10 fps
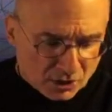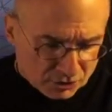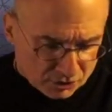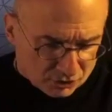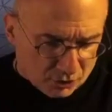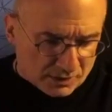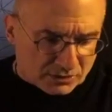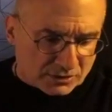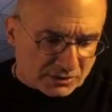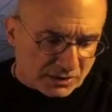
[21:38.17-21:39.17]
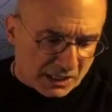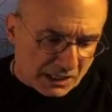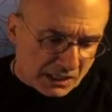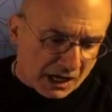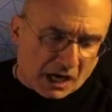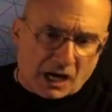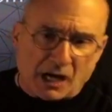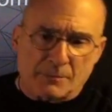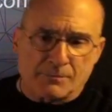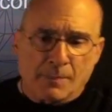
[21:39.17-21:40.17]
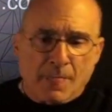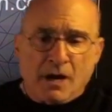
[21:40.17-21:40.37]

You're going to see um,